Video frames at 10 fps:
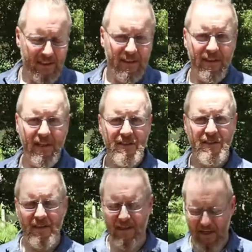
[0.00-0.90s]
that it's
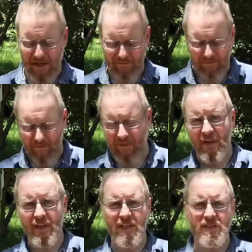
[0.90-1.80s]
in there,
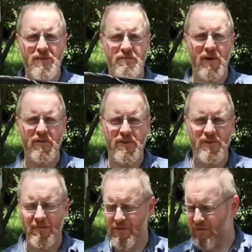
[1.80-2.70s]
and then this is a bow, it
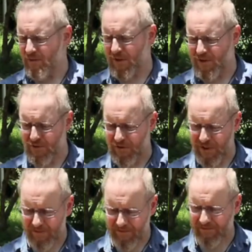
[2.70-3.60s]
just comes with the one
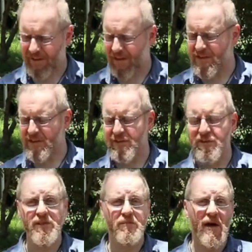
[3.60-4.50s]
string. Now this is a
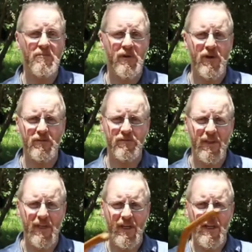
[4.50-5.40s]
30-pound bow.
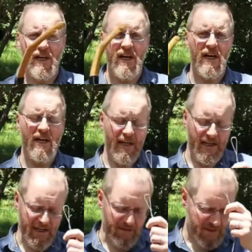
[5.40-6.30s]

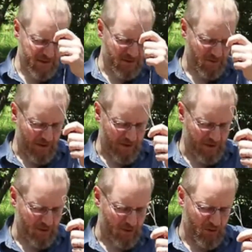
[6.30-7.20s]
Now this is what they
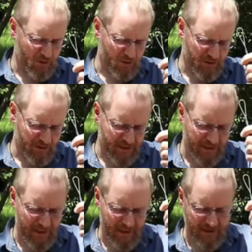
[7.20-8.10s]
call
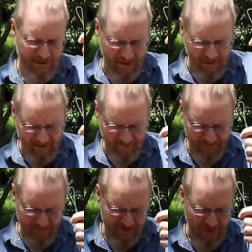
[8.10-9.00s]
the
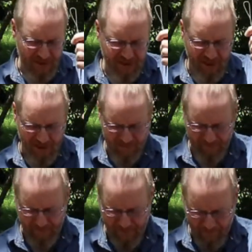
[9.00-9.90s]
Tartar
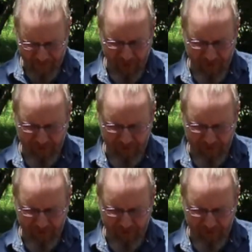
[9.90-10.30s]
Bow,